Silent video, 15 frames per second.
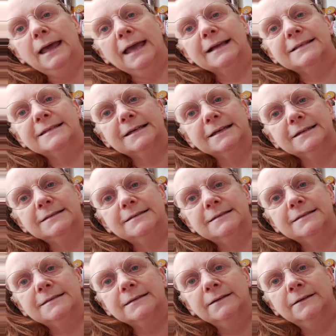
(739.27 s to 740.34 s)

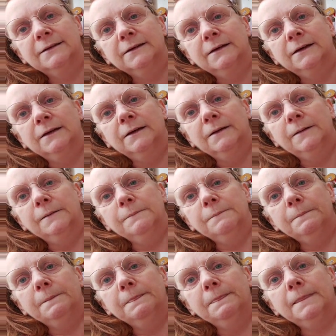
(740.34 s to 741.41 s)
hexagons.
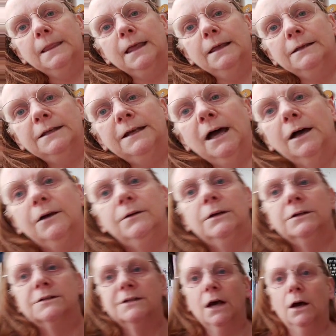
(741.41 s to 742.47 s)
You know,
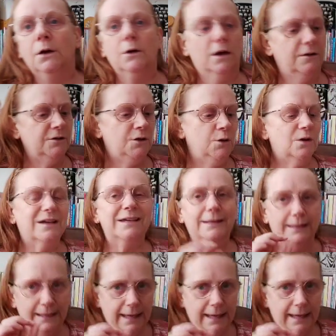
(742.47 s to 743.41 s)
so you can